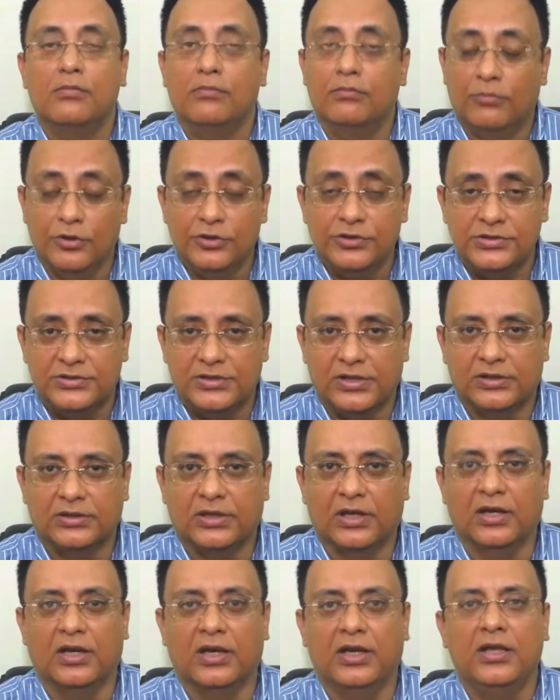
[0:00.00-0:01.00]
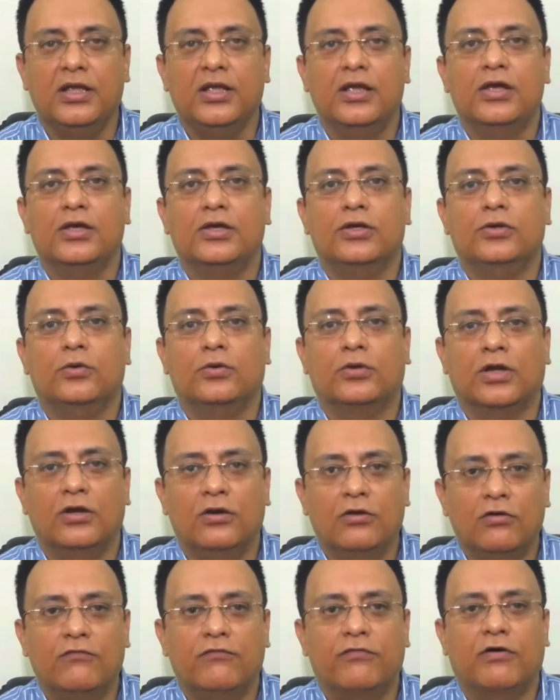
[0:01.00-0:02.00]
Most certainly, you
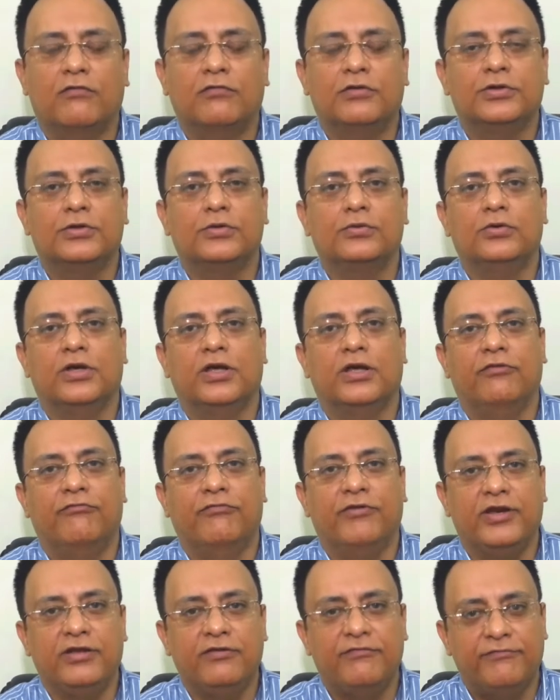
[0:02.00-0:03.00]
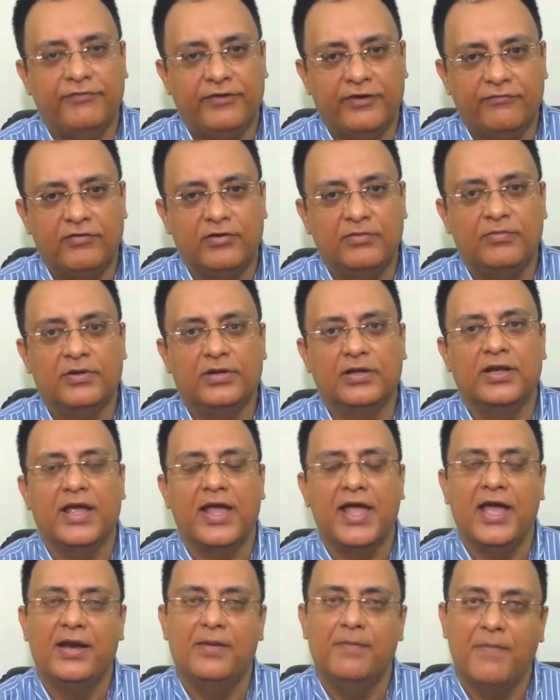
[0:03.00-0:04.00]
can look forward to a very favorable
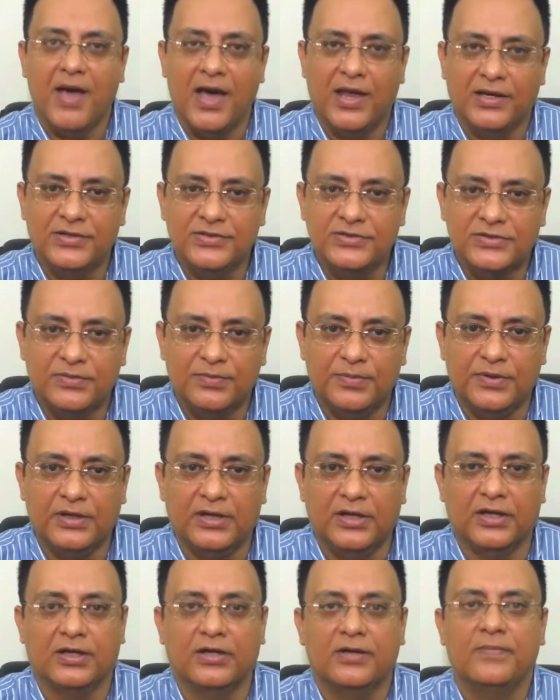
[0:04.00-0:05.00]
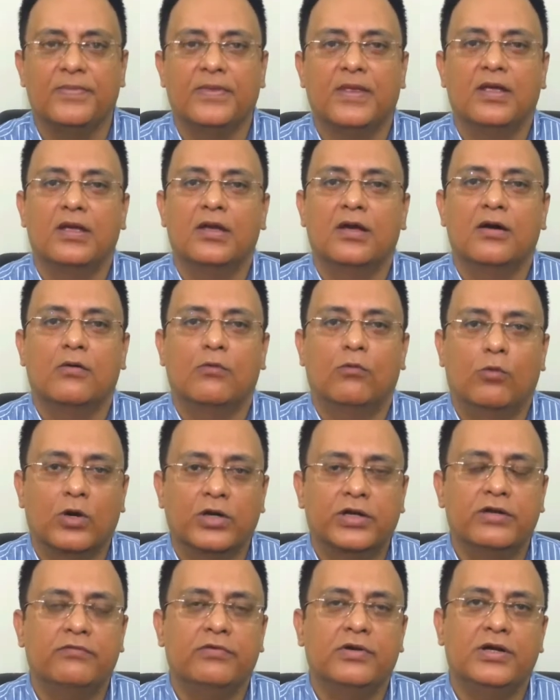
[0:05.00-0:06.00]
and balanced period.
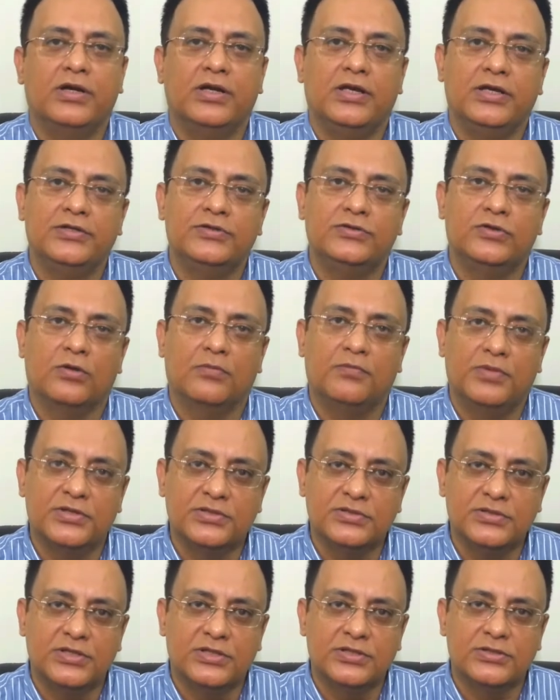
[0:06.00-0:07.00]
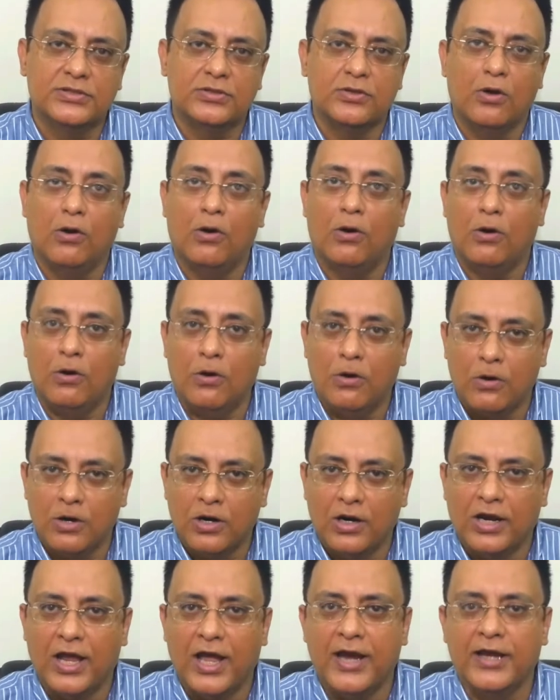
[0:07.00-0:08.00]
Whatever is your business
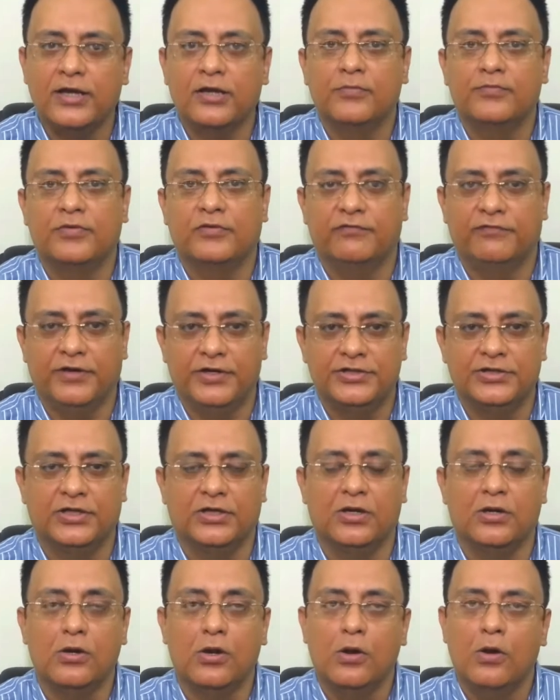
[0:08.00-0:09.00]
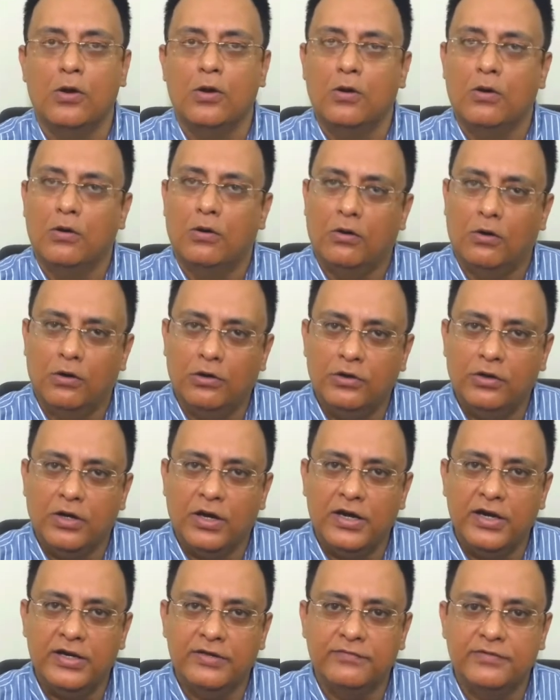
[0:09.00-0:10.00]
or line of profession, all
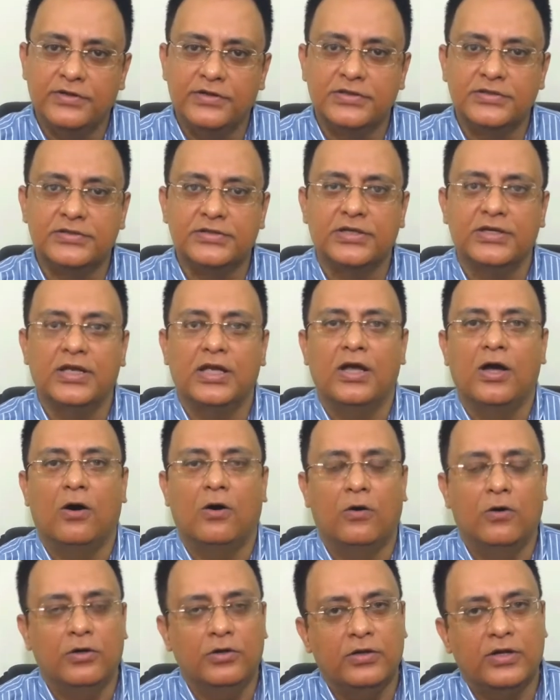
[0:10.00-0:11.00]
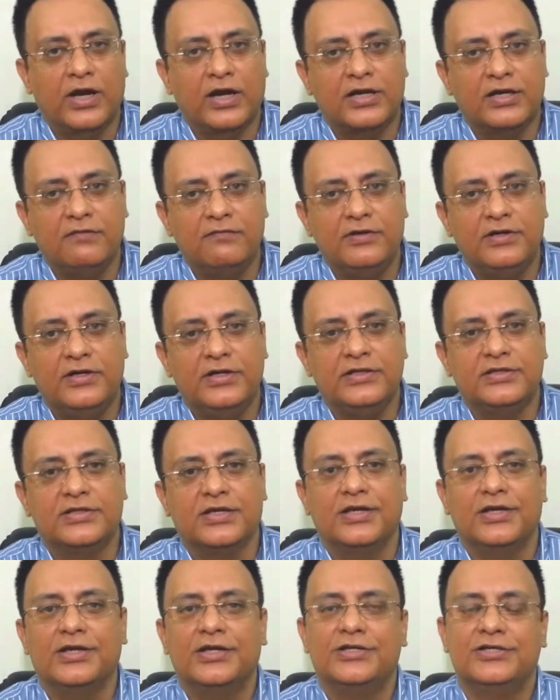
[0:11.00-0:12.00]
your endeavors, all your
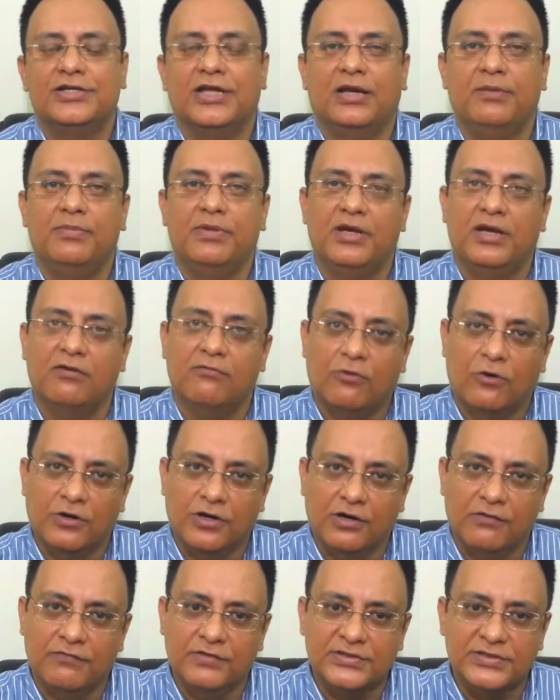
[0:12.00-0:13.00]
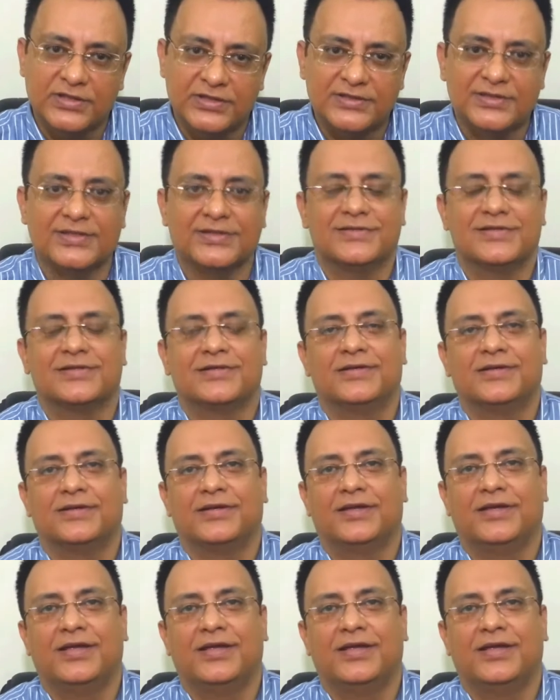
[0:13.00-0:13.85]
activities shall be rewarded with success.